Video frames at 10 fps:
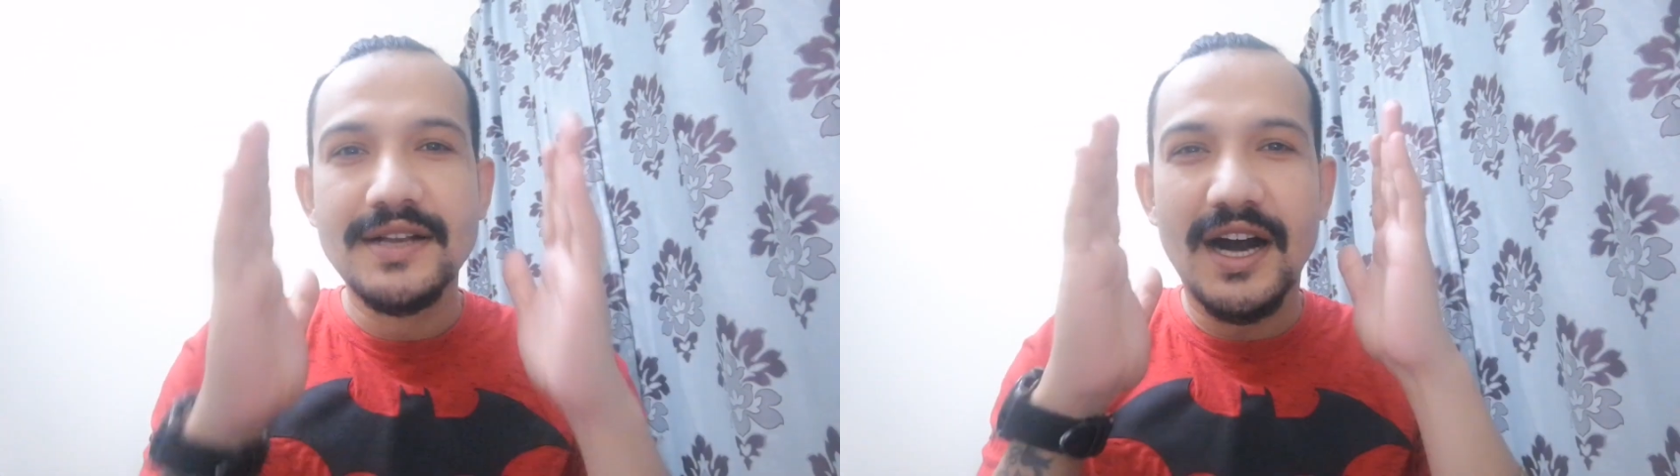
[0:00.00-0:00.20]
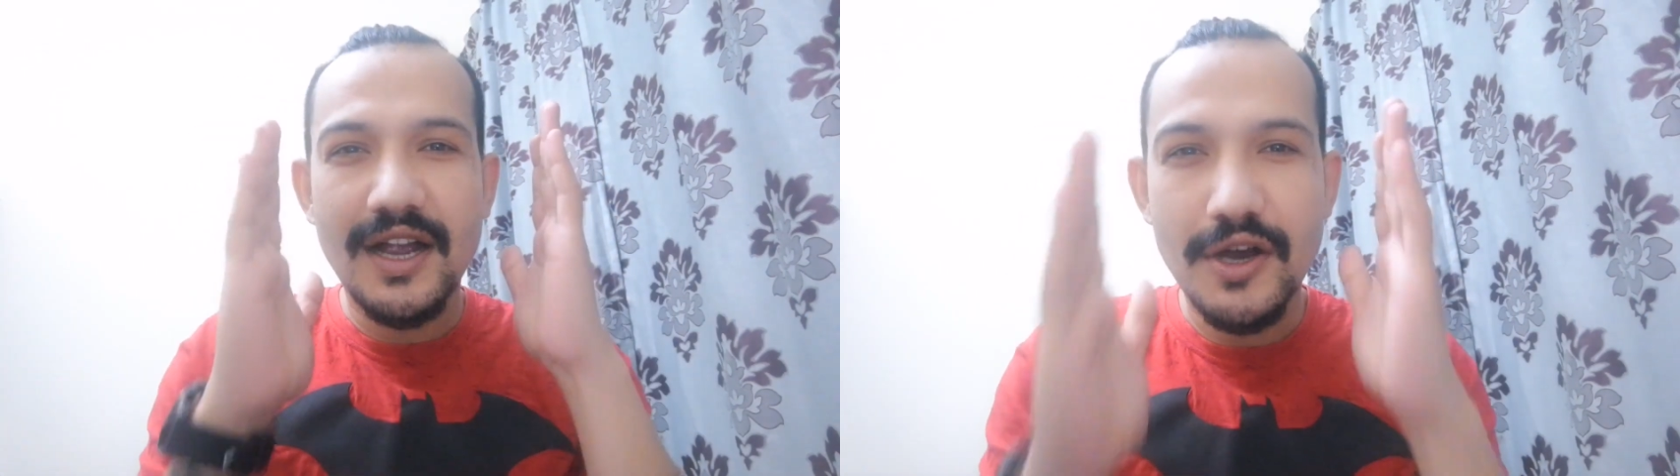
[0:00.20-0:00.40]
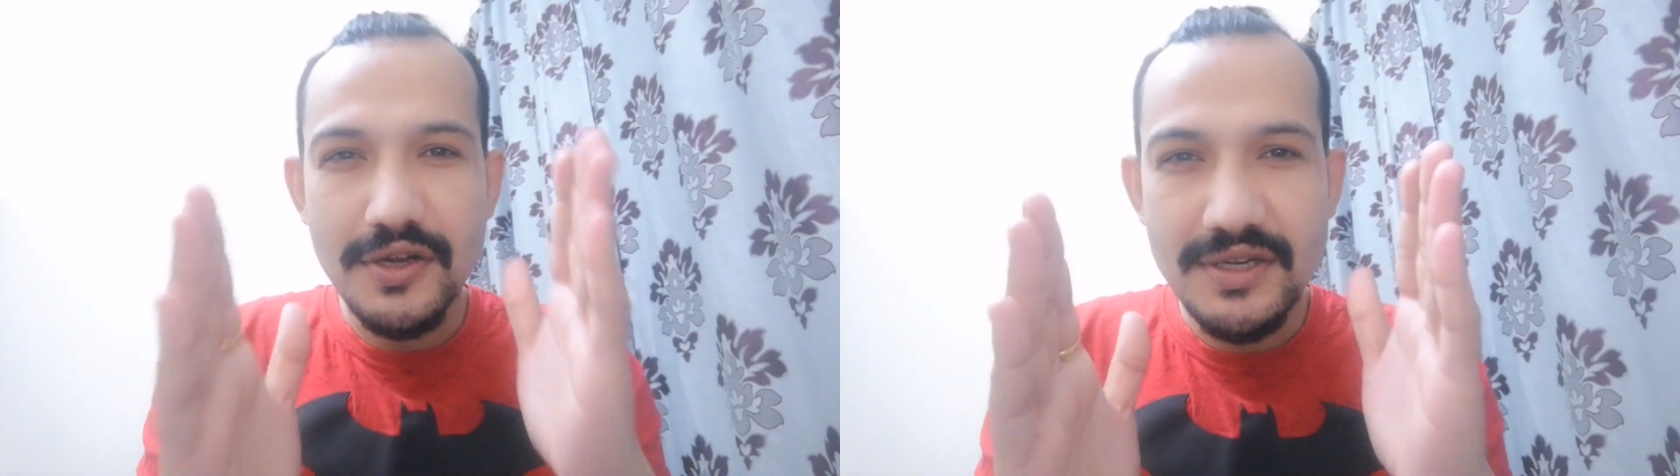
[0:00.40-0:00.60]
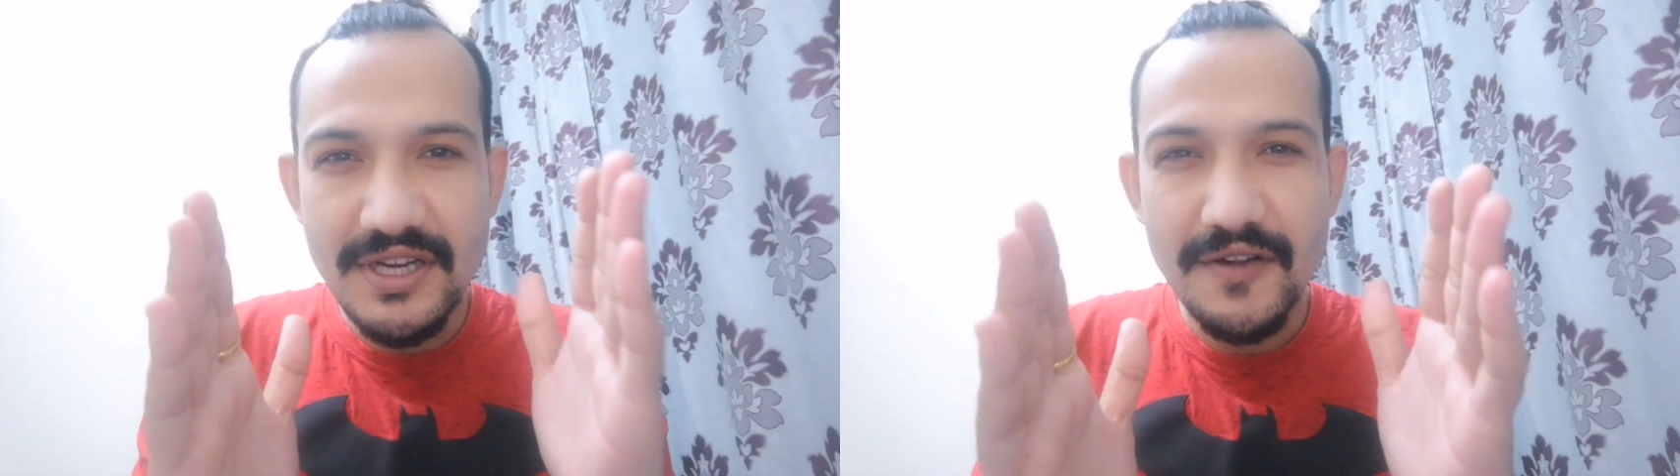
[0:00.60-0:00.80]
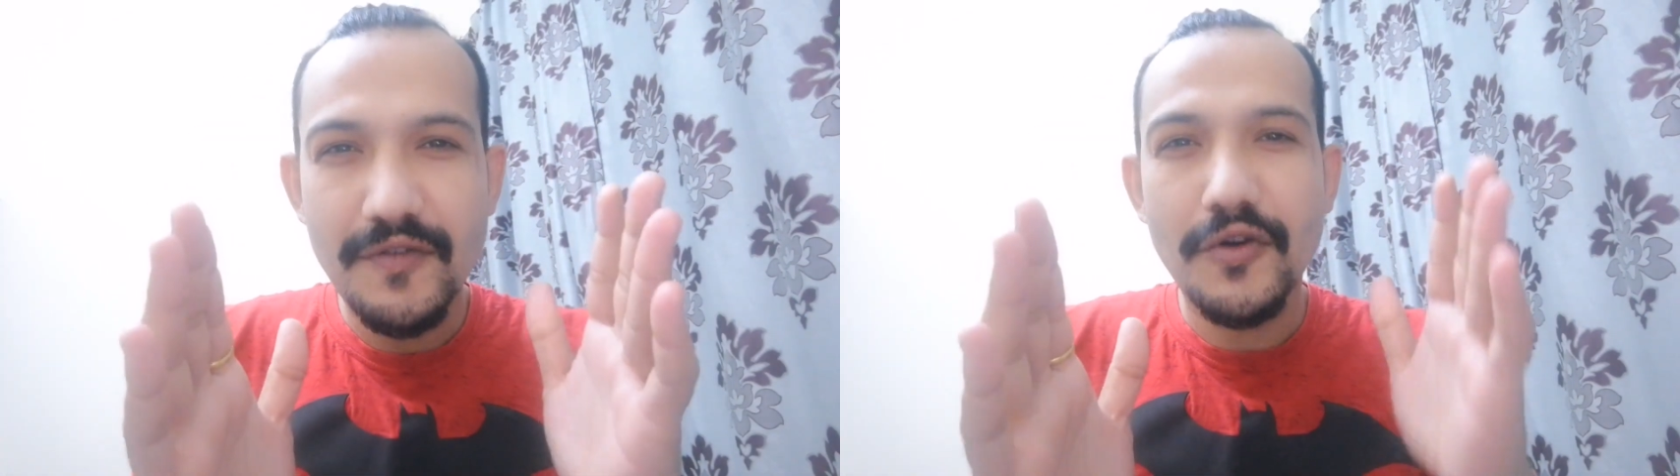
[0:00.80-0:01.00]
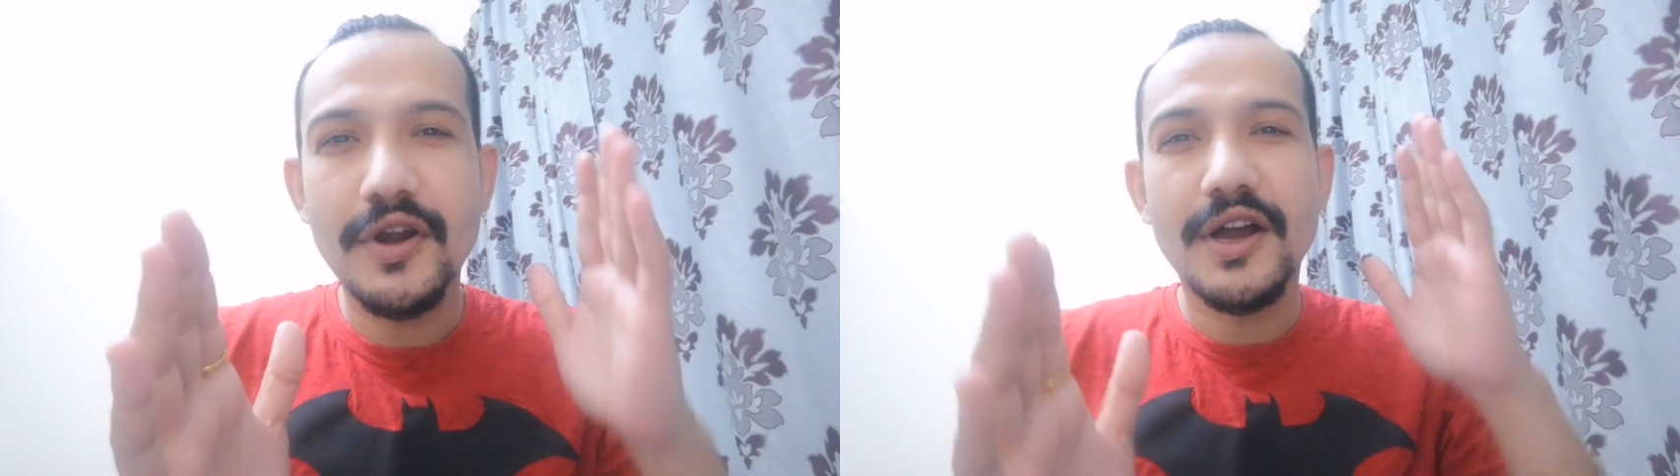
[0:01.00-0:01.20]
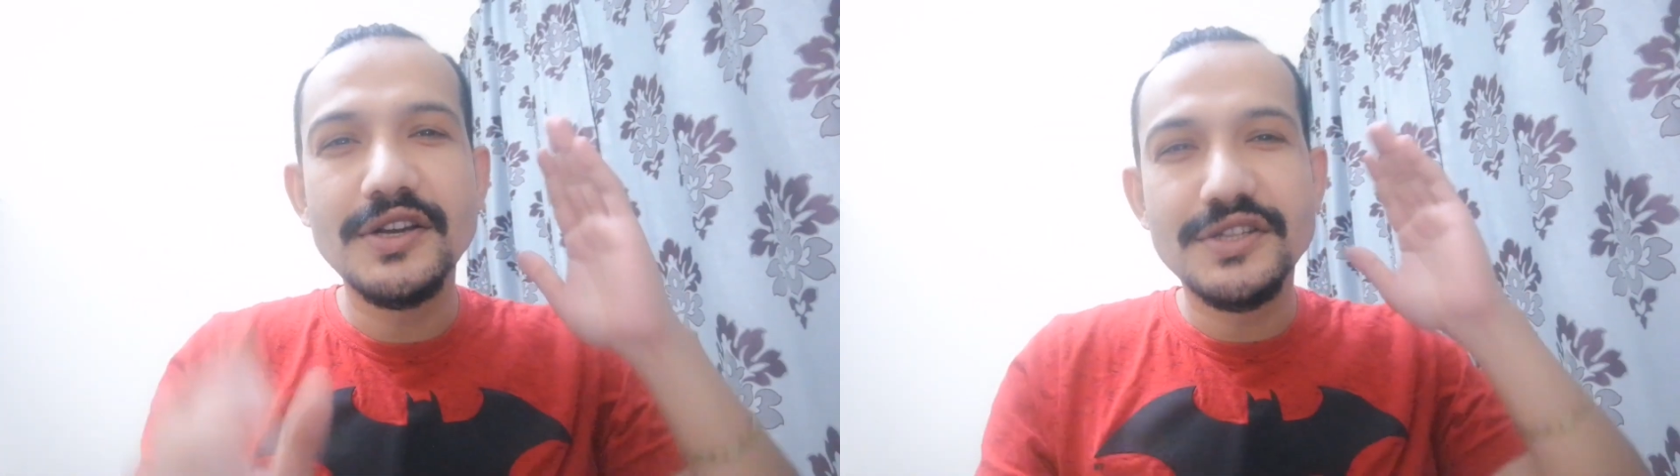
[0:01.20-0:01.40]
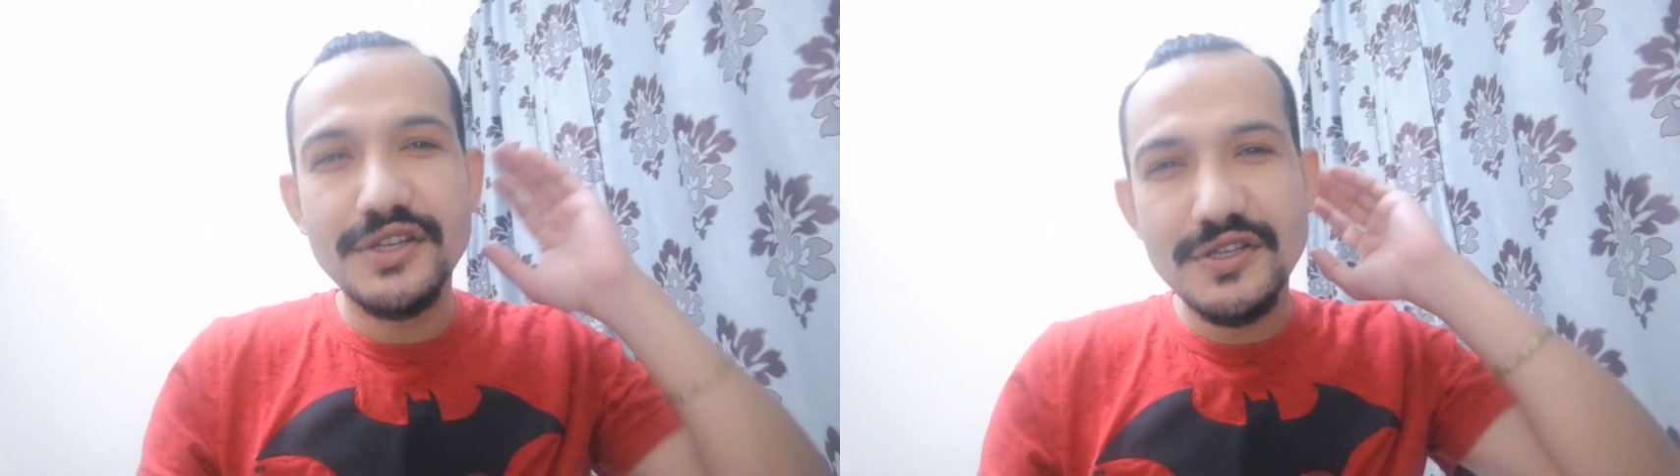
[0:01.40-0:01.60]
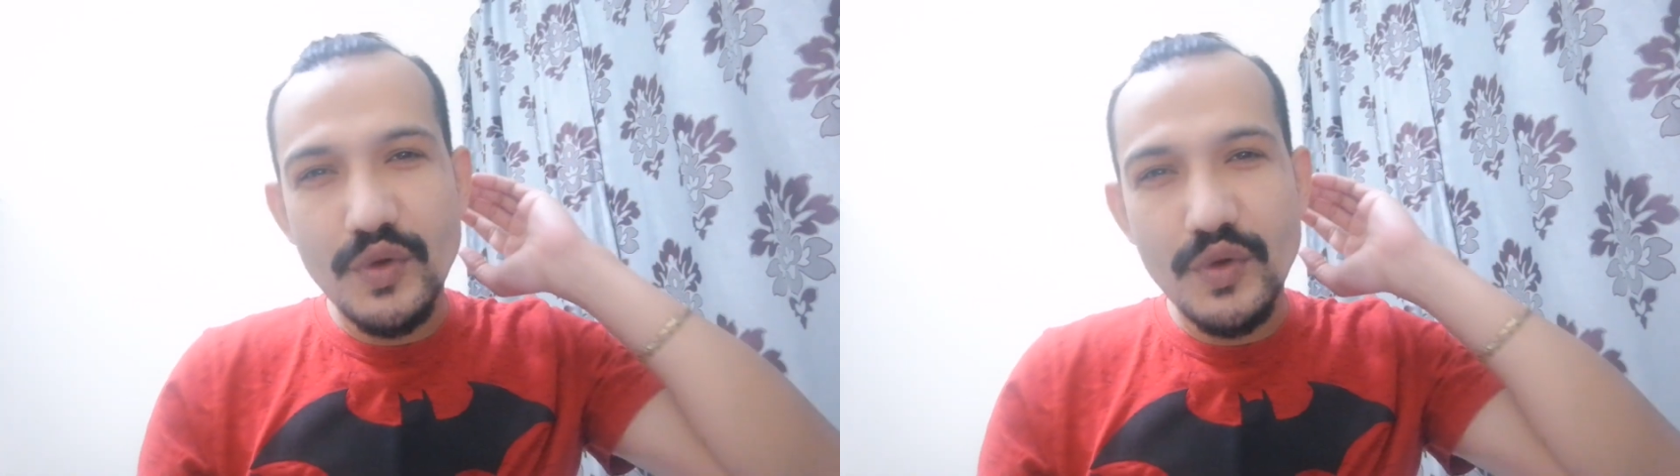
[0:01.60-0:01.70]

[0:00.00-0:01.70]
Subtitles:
a content for continuous